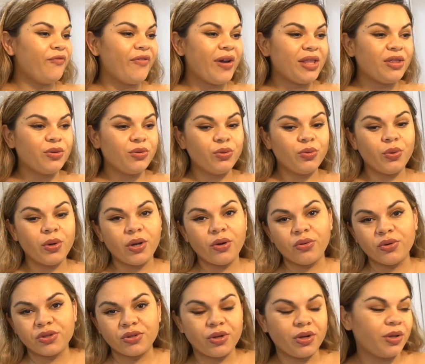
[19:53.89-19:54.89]
if I don't do it,
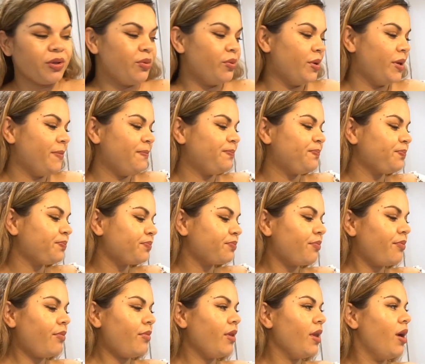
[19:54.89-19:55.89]
who's gonna do it?
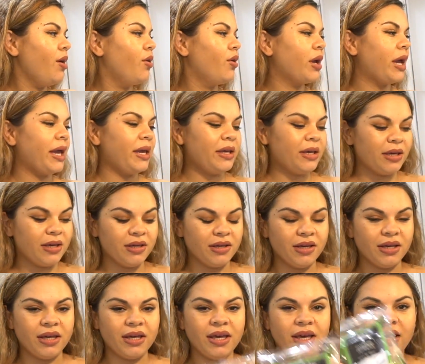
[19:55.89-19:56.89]
Okay,
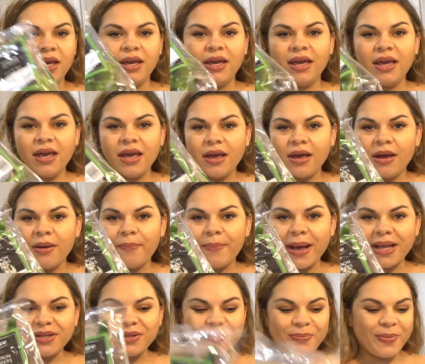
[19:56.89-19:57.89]

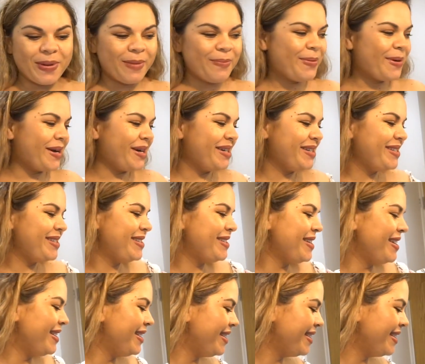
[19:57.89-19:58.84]
Padron peppers,